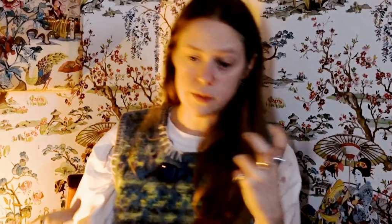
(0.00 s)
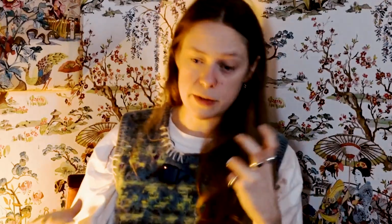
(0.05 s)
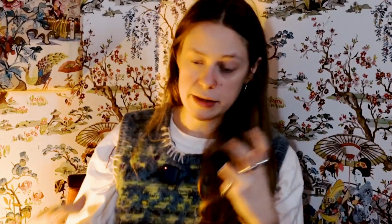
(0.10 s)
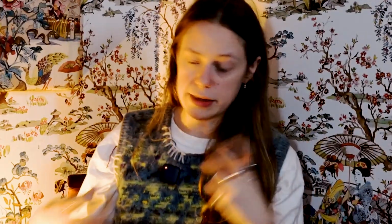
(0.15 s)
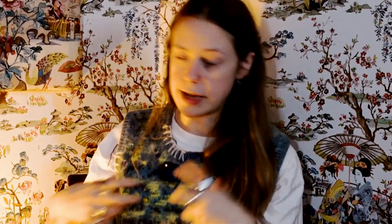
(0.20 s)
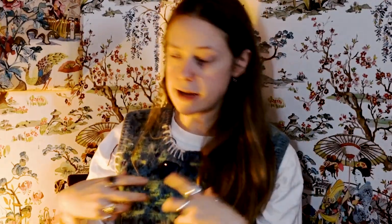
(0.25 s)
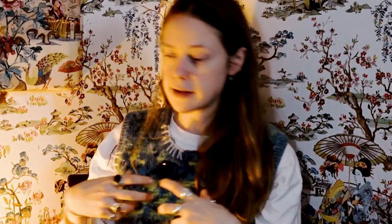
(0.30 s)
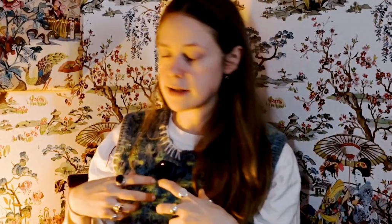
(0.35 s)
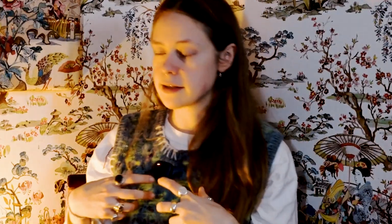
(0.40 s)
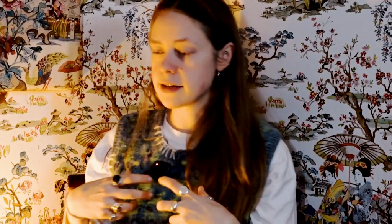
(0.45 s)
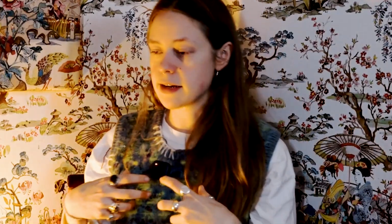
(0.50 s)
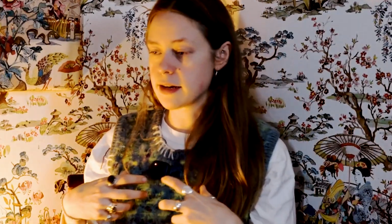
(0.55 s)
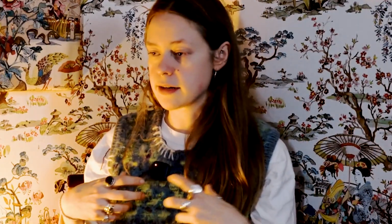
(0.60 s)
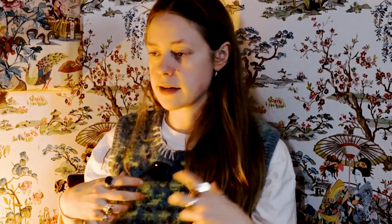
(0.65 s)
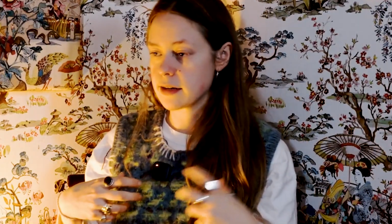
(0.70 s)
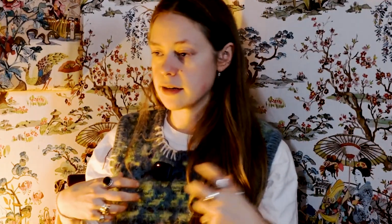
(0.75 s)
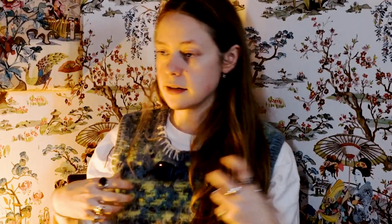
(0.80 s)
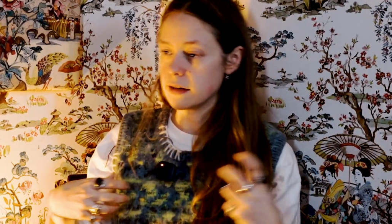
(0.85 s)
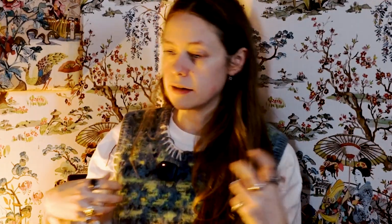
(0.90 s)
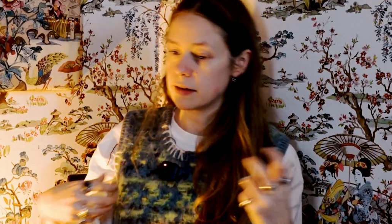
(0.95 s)
with that
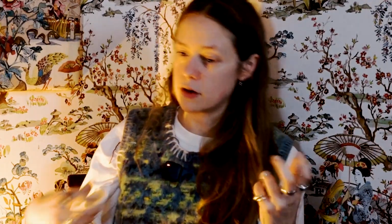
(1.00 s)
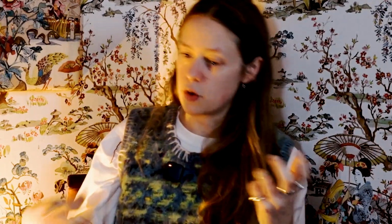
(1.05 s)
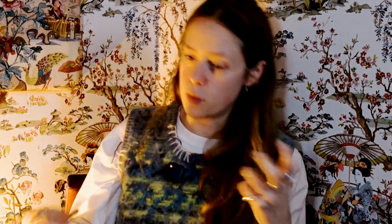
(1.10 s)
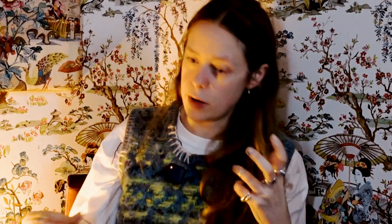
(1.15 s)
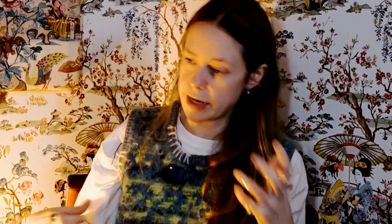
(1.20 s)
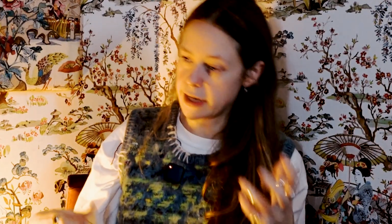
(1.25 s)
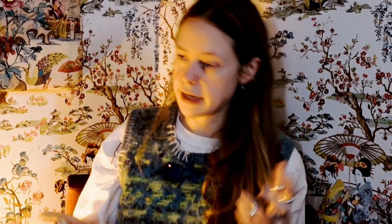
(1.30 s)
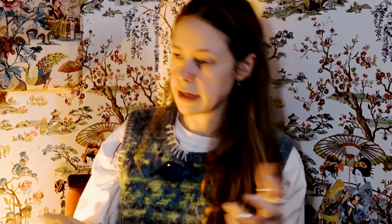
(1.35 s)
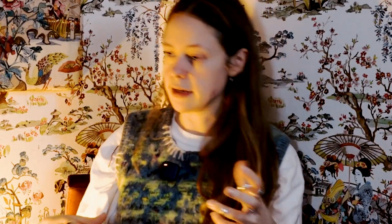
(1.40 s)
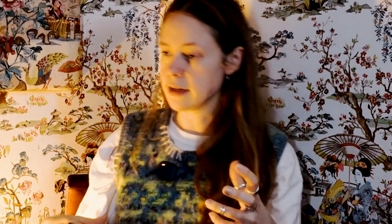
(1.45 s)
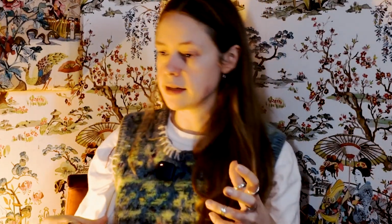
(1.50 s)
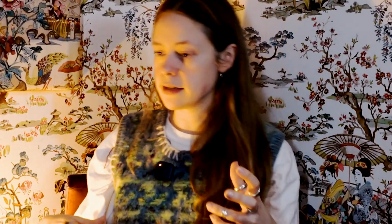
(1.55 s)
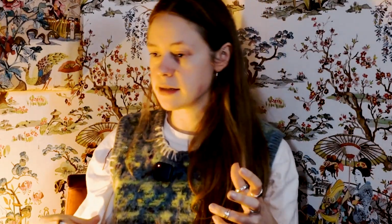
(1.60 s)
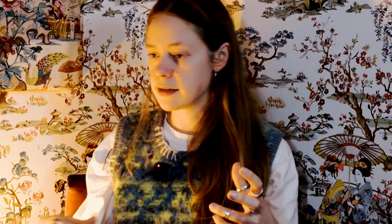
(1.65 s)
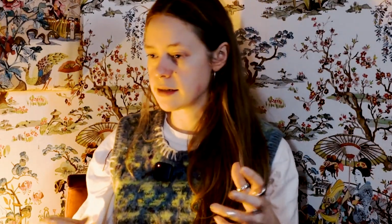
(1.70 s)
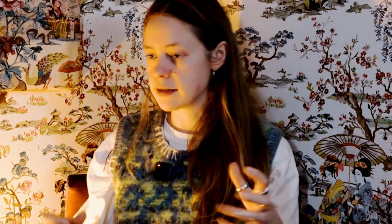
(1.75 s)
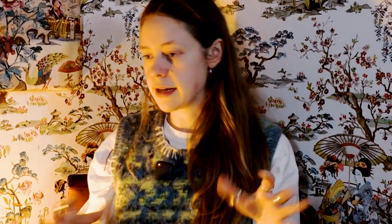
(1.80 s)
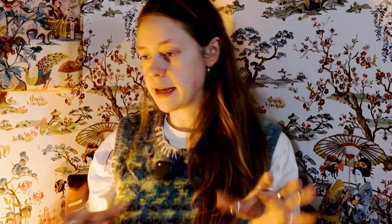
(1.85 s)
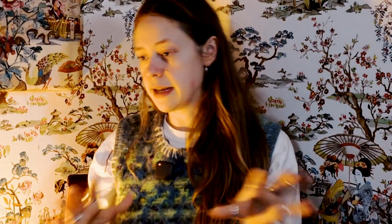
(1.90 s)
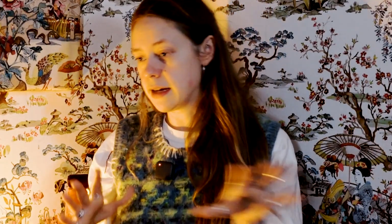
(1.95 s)
sudden
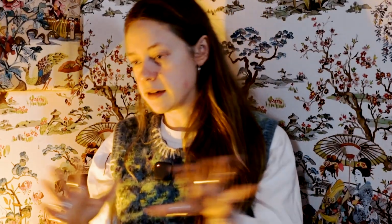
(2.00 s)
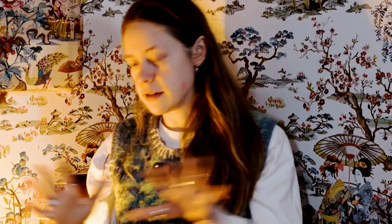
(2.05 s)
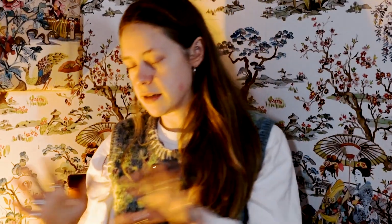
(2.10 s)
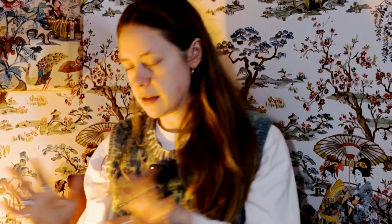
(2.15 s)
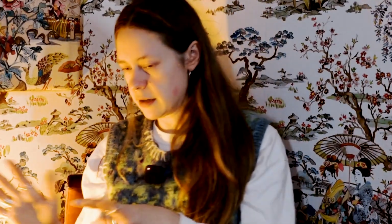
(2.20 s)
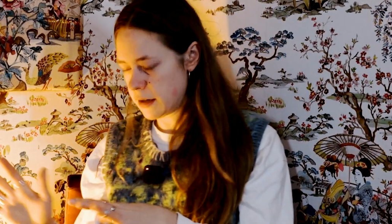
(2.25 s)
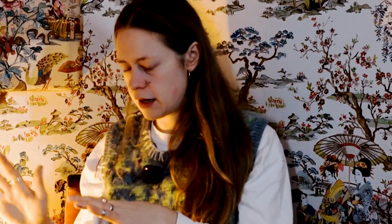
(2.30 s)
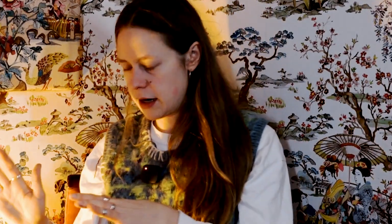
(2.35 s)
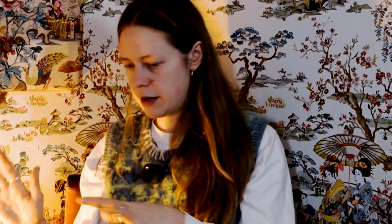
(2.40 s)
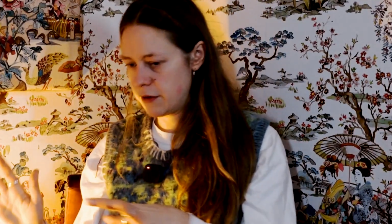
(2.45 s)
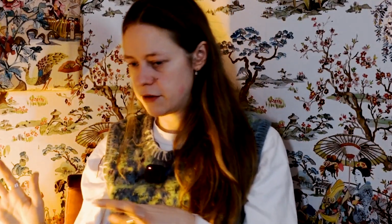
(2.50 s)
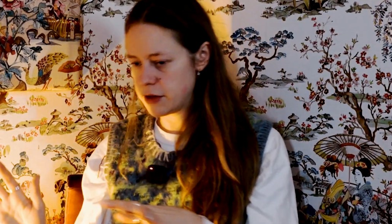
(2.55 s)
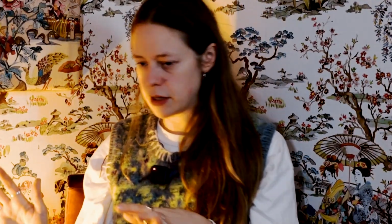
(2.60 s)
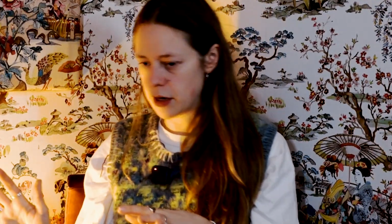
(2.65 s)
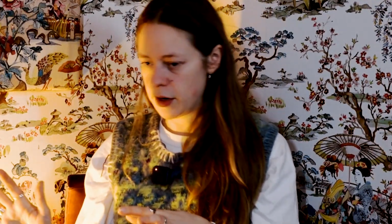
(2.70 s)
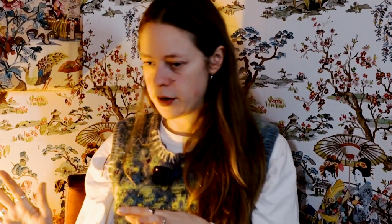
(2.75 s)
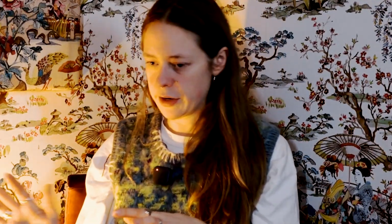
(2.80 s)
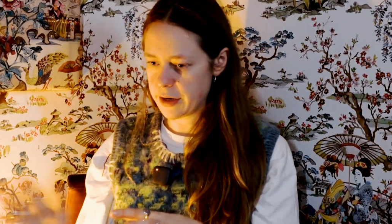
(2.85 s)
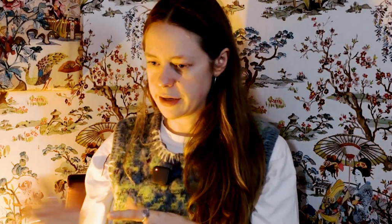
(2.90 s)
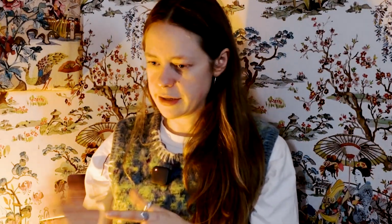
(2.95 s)
quickness into the kind of
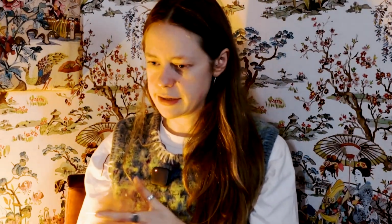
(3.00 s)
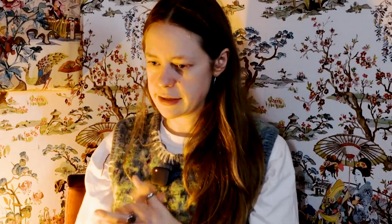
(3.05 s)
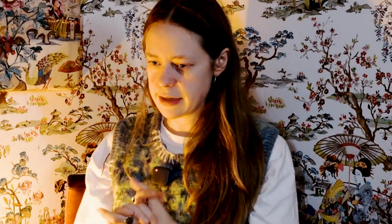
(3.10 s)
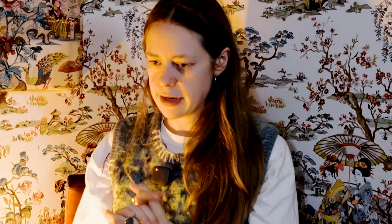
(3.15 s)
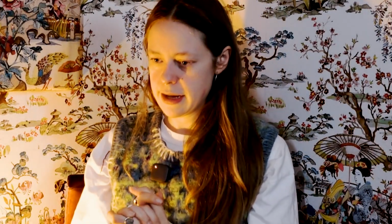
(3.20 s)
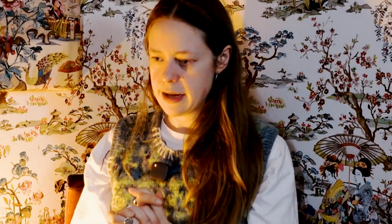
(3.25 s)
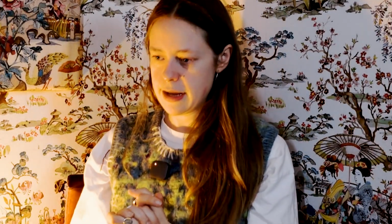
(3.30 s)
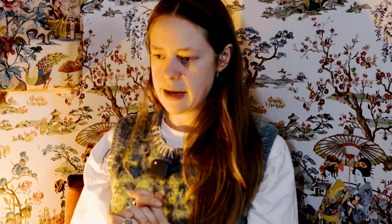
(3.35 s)
slowness,